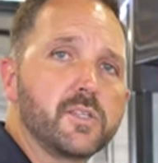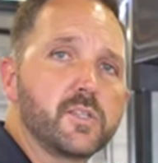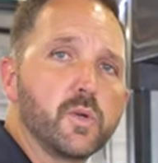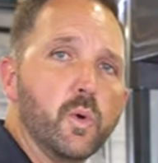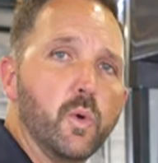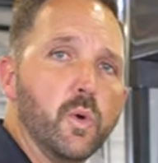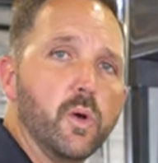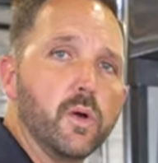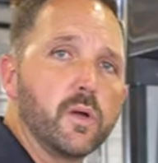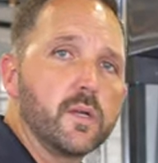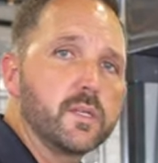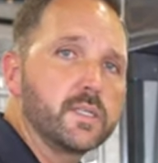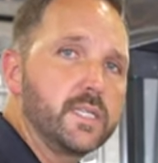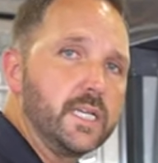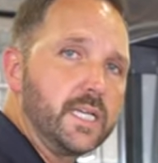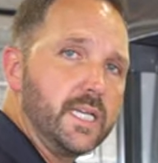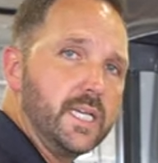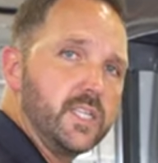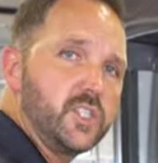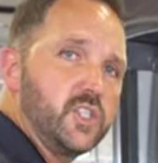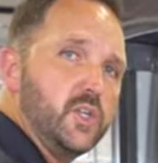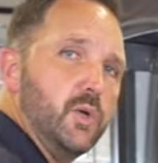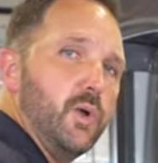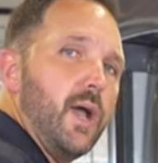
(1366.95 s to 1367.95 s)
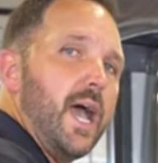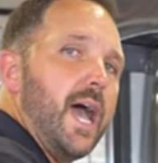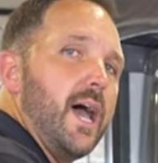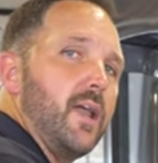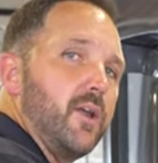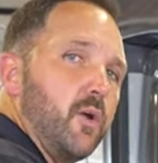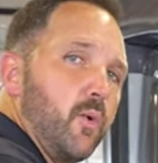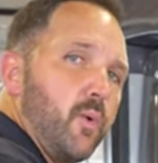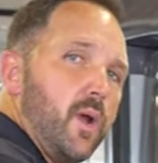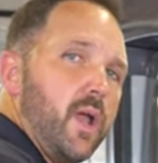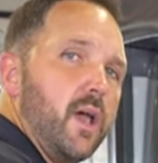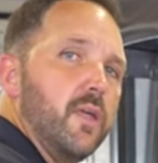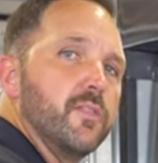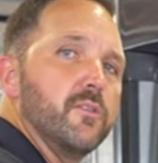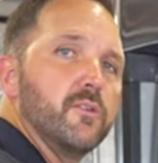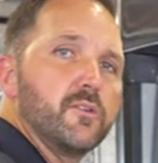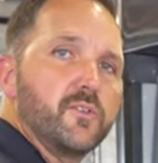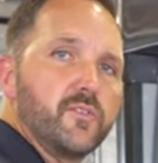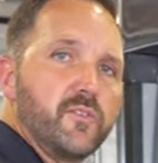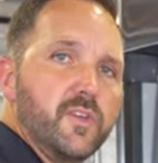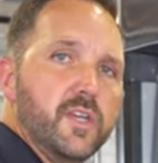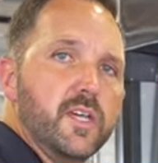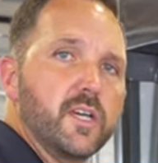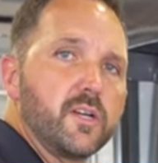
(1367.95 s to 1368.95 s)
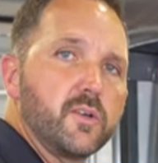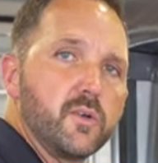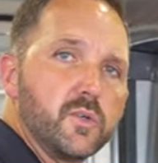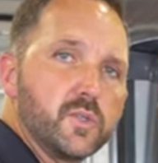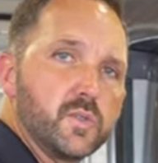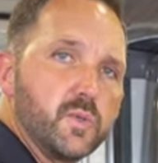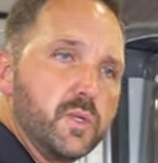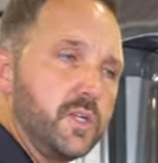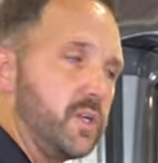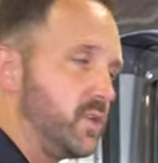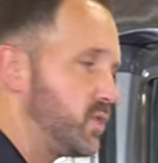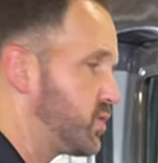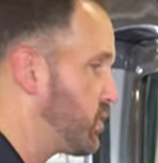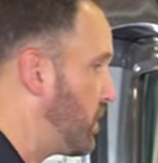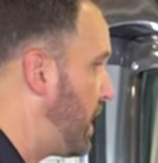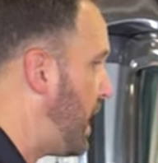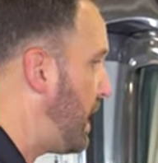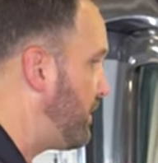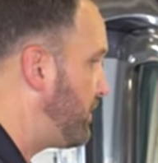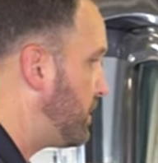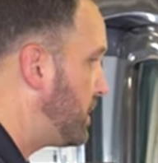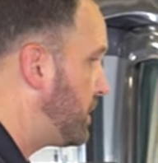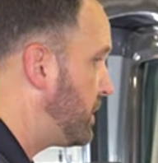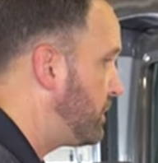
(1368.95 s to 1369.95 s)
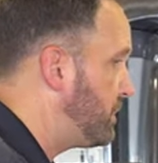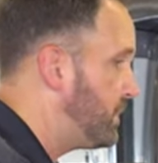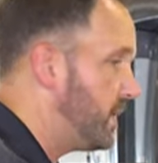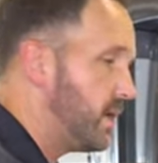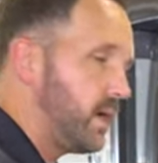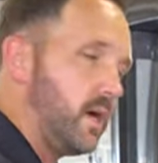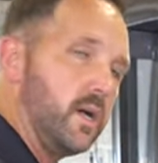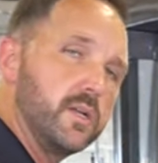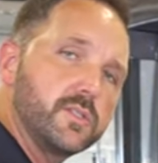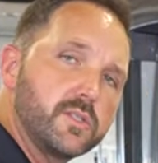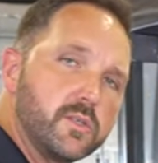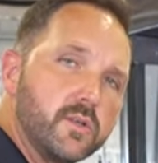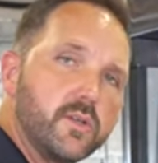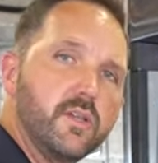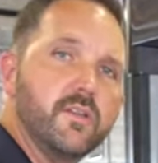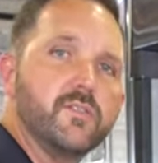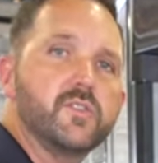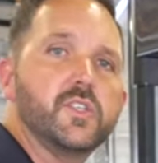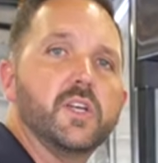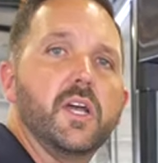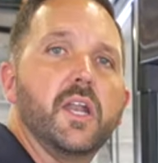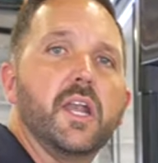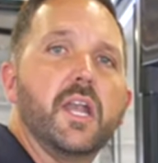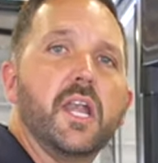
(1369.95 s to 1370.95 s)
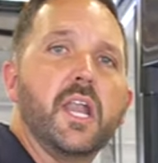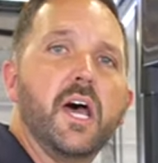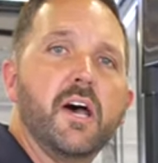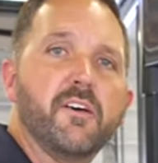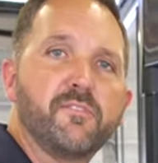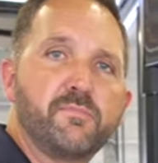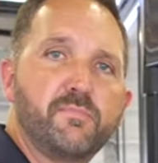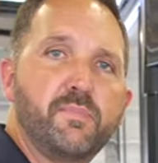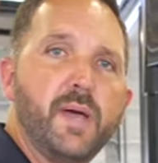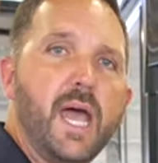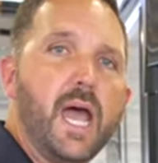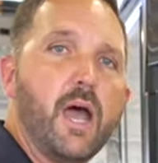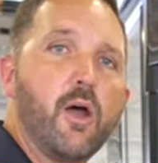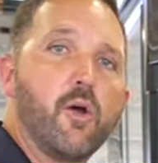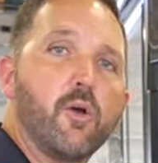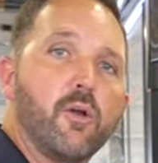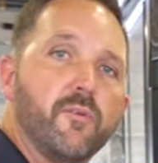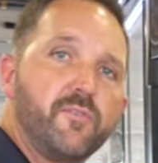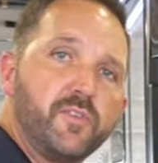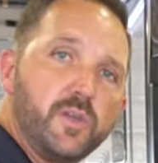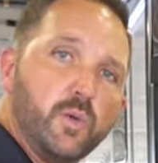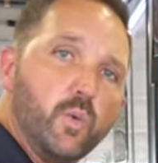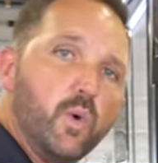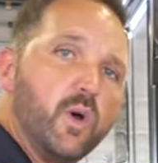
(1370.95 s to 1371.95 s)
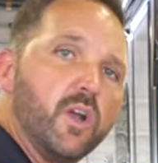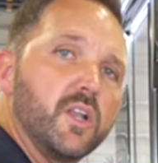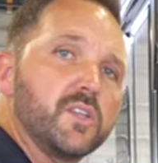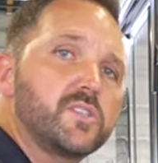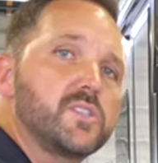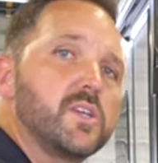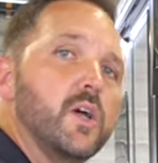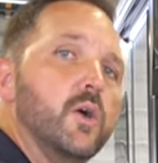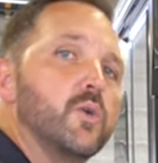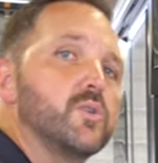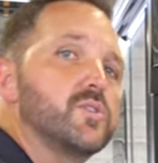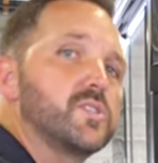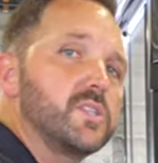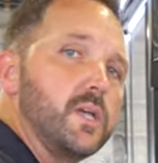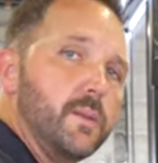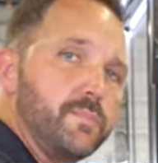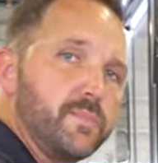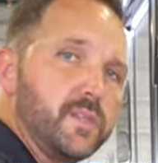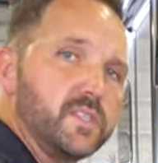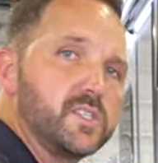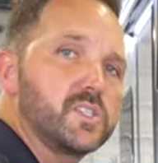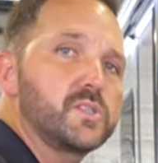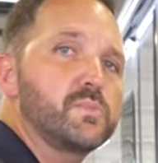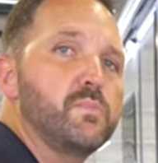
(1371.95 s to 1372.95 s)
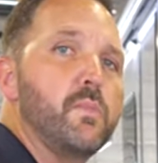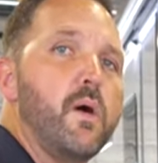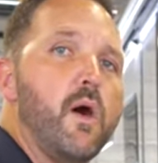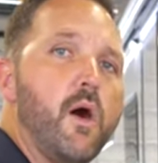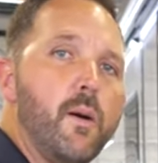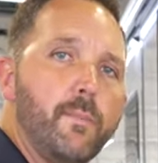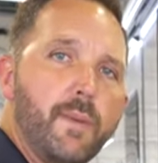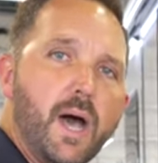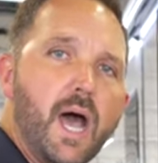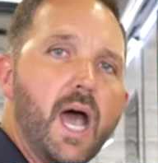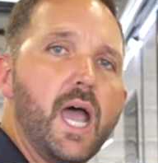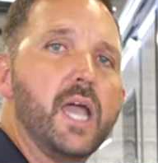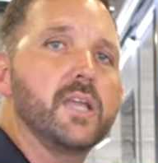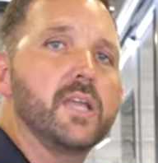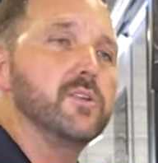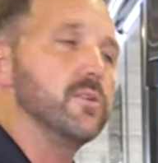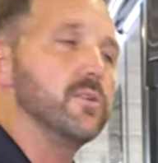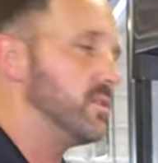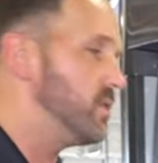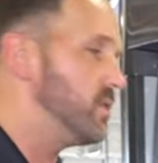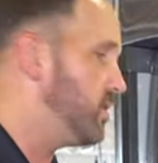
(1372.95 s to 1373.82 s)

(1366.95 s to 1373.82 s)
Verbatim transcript: of torque to get you out and around those vehicles when you're traveling, but also gives you enough power if you want to tow something small behind your